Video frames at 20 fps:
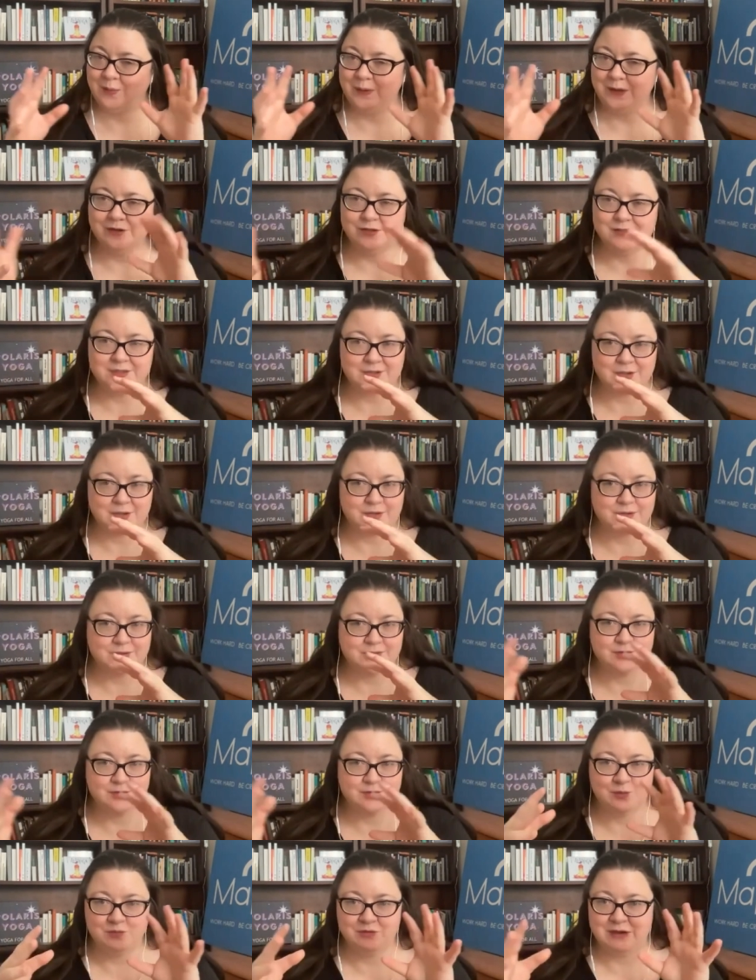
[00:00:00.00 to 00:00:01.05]
weird
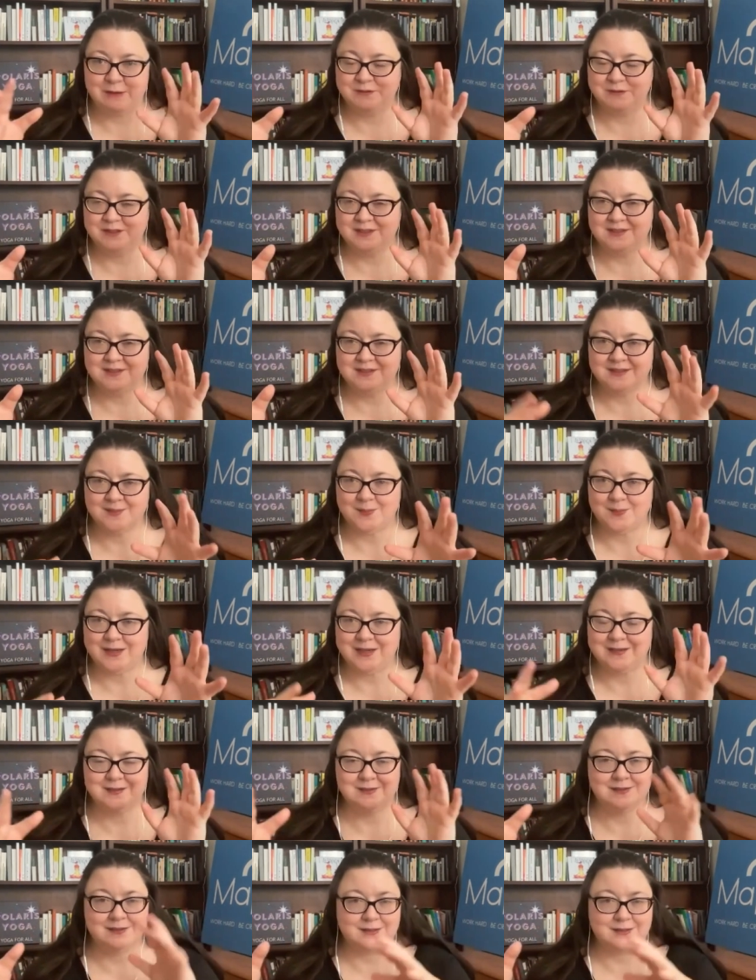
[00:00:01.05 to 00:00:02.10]
souls who prepped in six
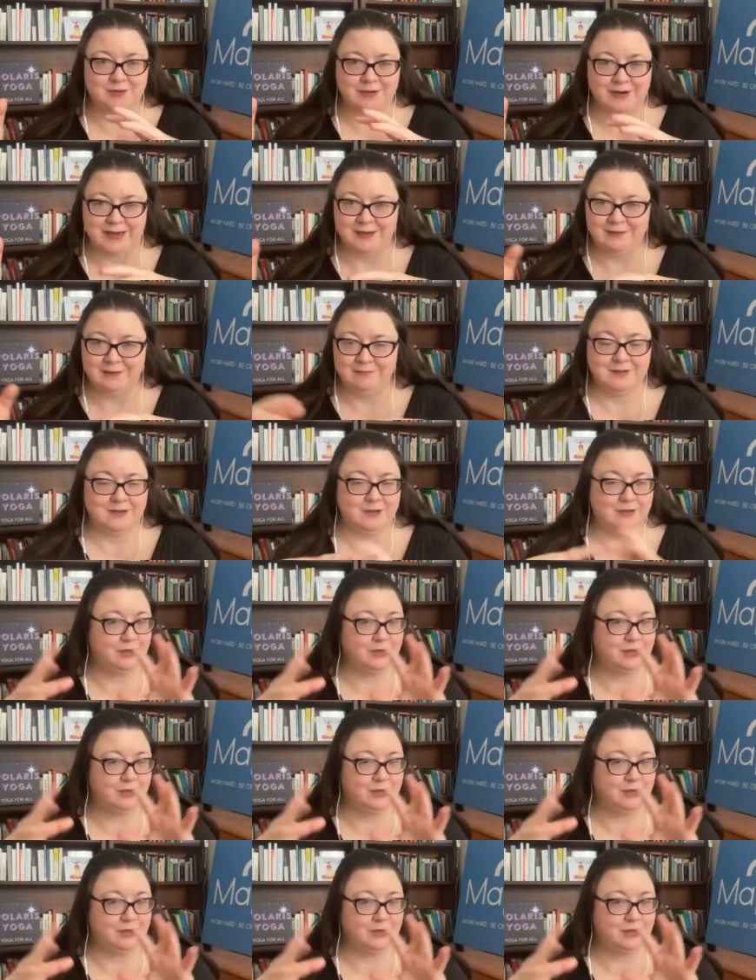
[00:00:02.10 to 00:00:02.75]
weeks and did great.